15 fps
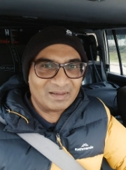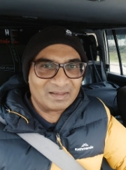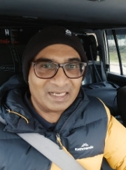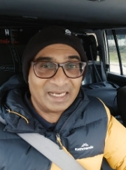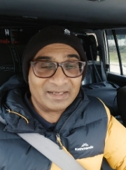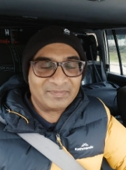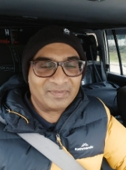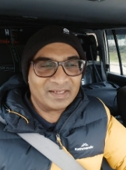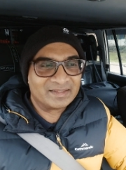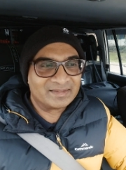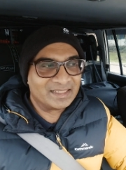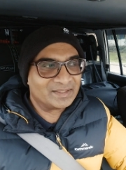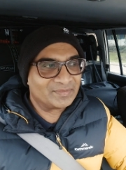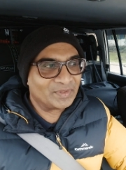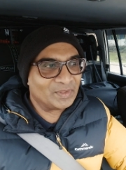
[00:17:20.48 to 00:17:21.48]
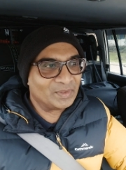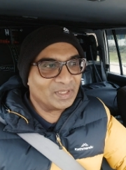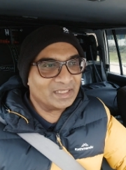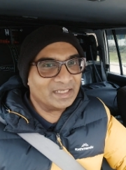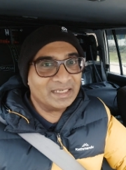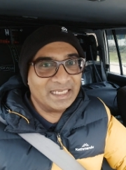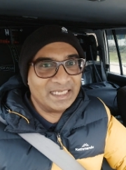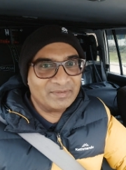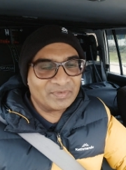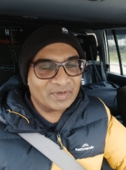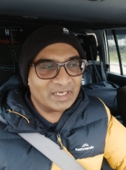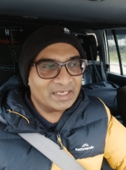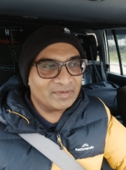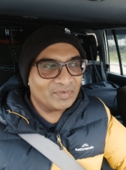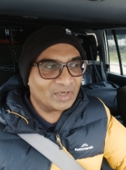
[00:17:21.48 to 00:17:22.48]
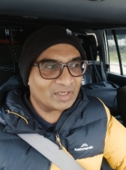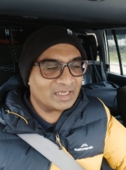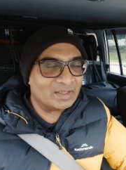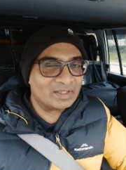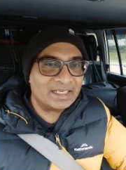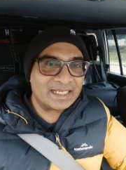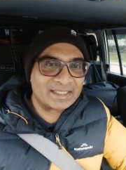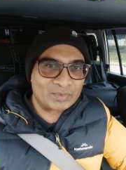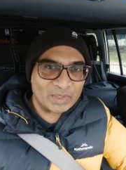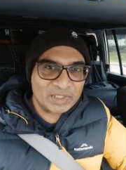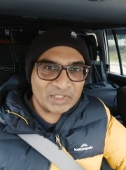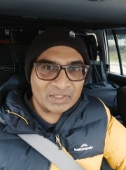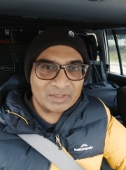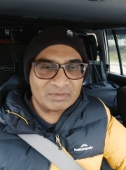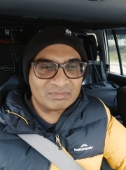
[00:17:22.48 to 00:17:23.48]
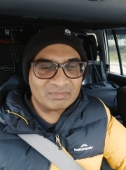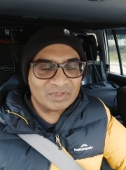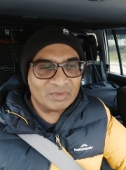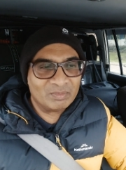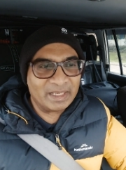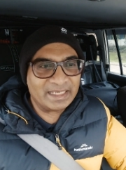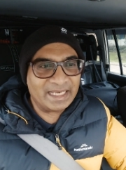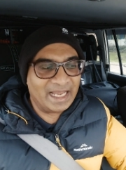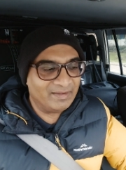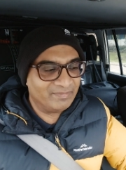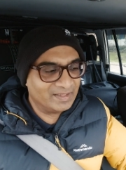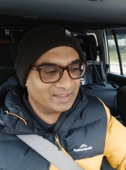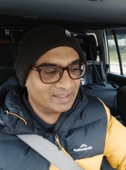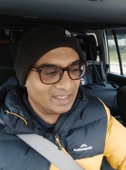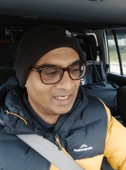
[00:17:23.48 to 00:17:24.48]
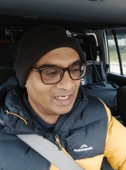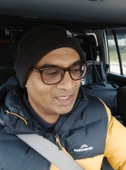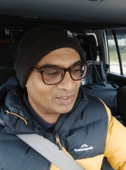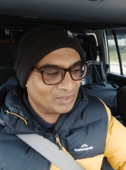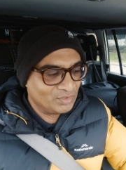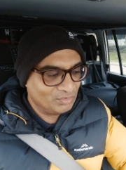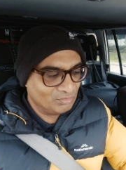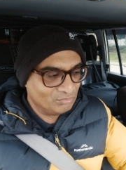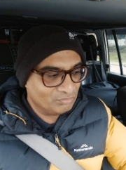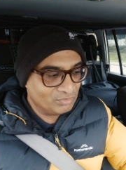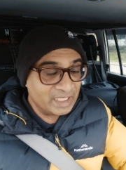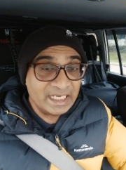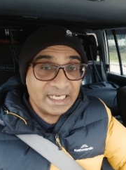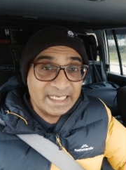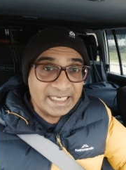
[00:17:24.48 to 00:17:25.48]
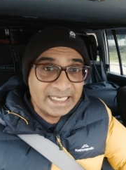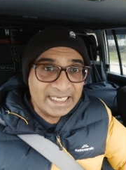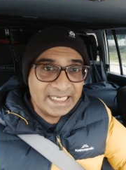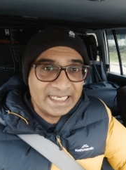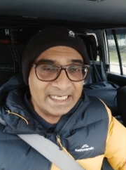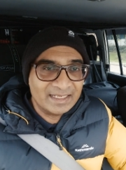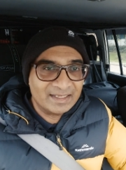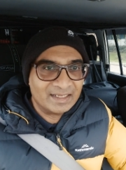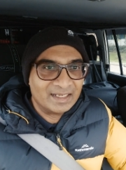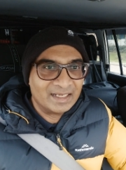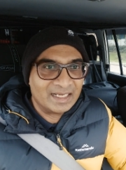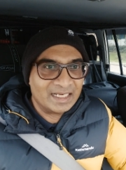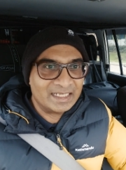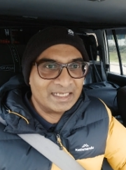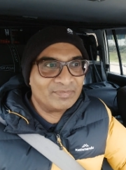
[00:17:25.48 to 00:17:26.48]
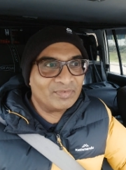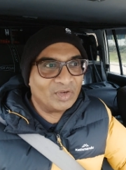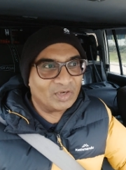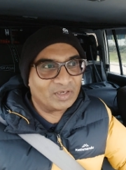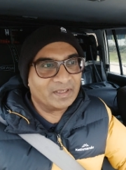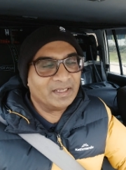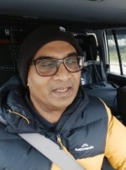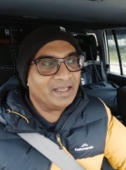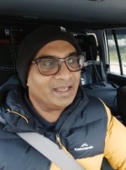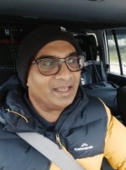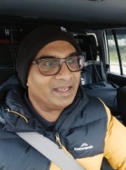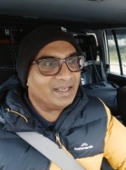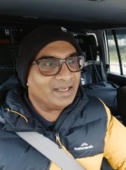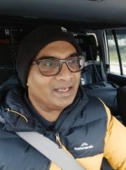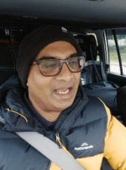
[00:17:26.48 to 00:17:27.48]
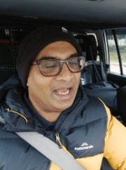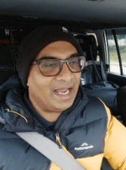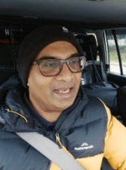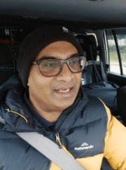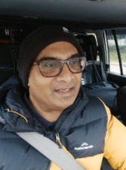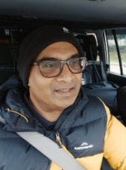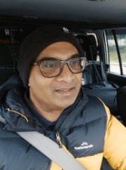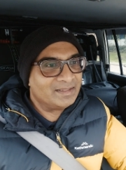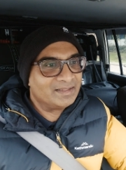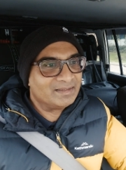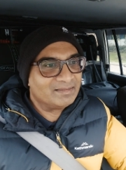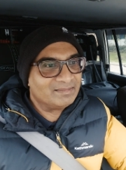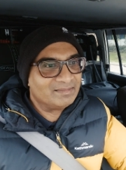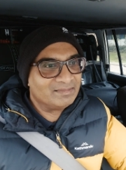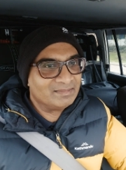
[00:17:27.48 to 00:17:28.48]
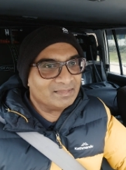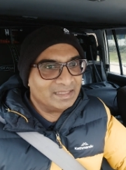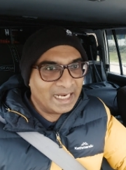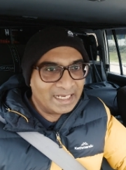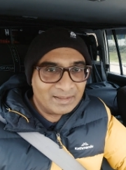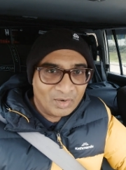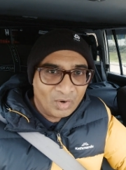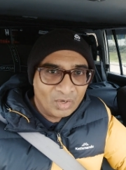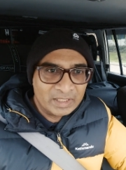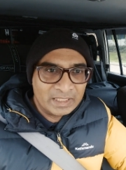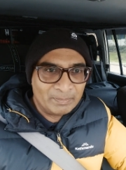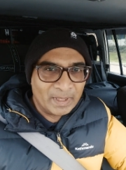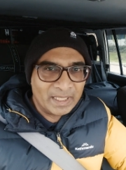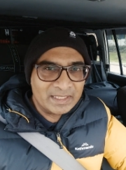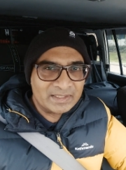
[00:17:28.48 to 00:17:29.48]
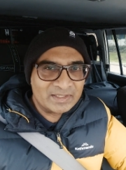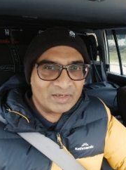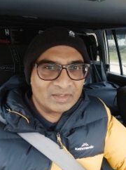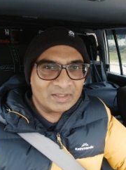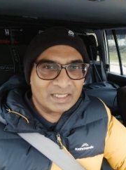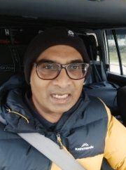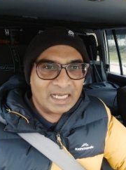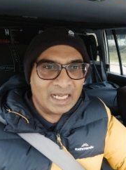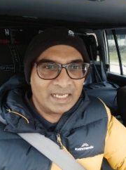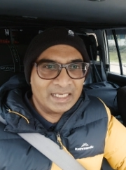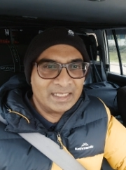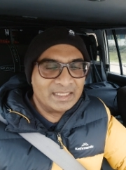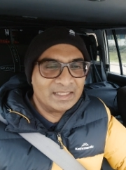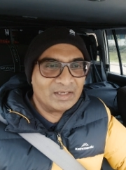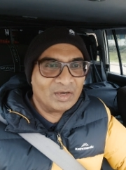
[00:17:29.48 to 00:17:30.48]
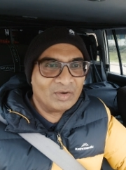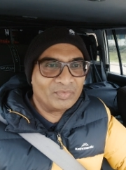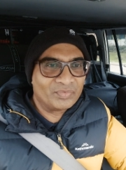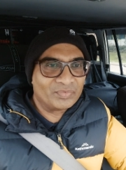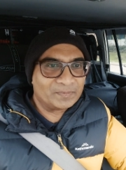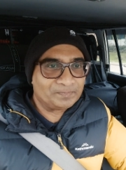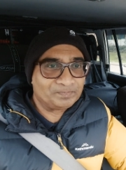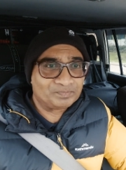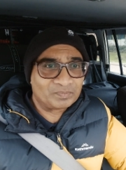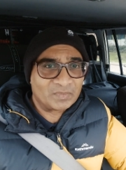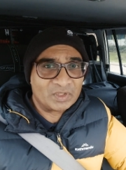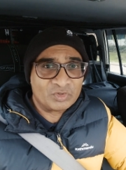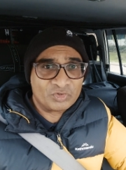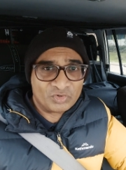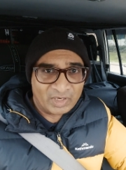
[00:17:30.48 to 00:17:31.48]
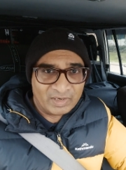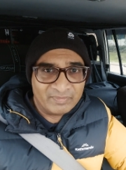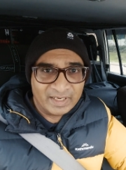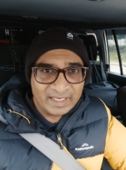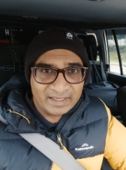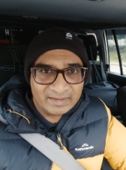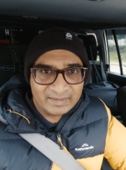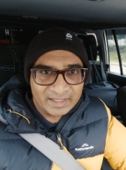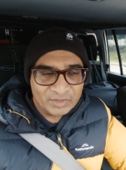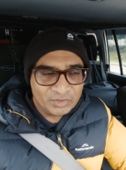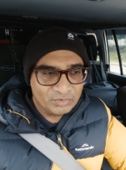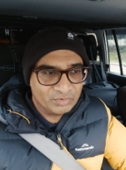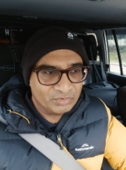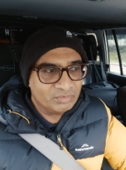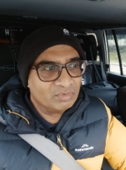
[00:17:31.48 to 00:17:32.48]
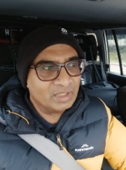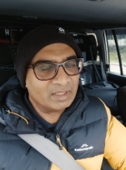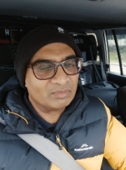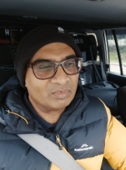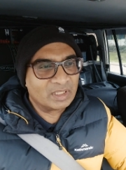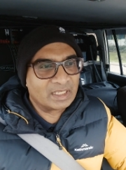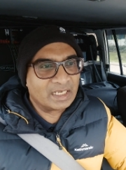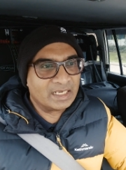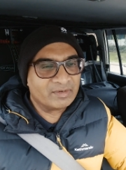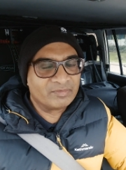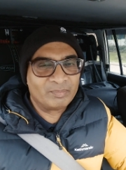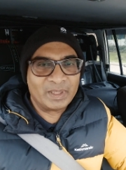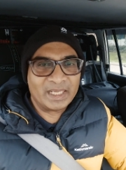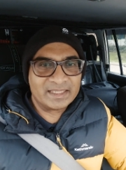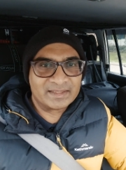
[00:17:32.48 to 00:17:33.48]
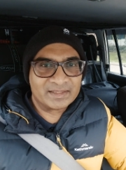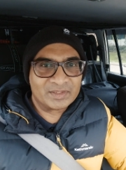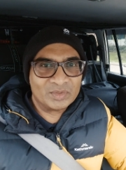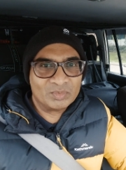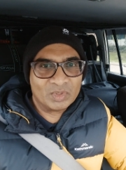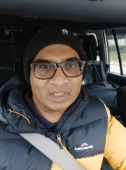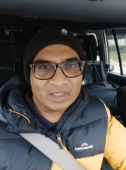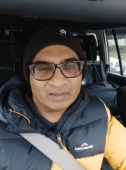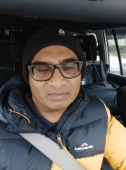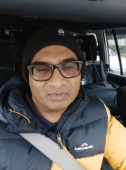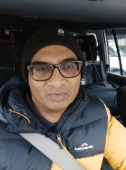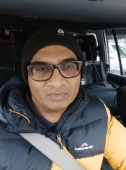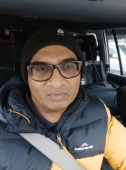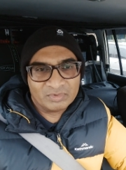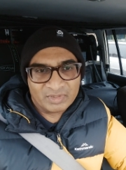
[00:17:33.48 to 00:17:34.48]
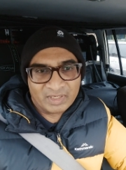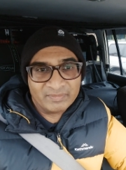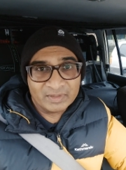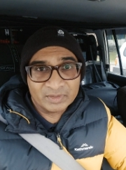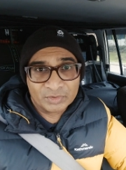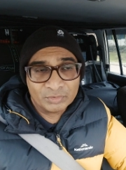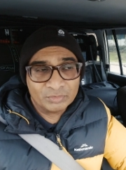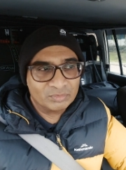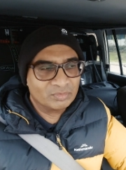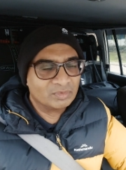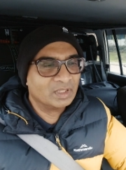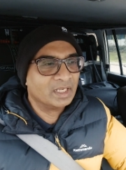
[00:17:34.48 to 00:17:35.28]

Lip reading: clarifies things for you and the need for a diff lock. Now the next question you might have is, do you really need a diff lock? And that all depends on the kind of traveling that you do and what kind of places you want to travel to.